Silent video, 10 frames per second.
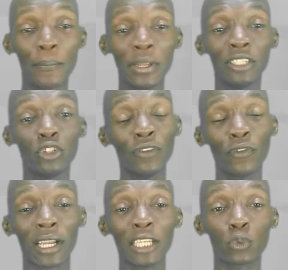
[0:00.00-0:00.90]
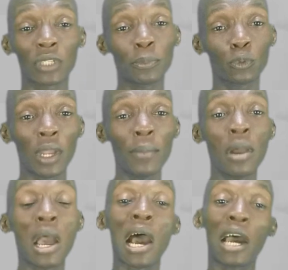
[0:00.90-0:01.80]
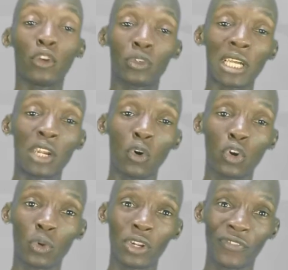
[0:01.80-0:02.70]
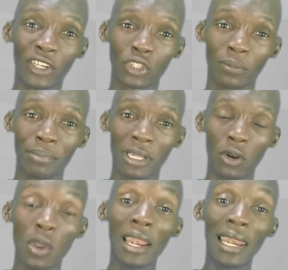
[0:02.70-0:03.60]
Please don't forget to subscribe and turn on your notification bell.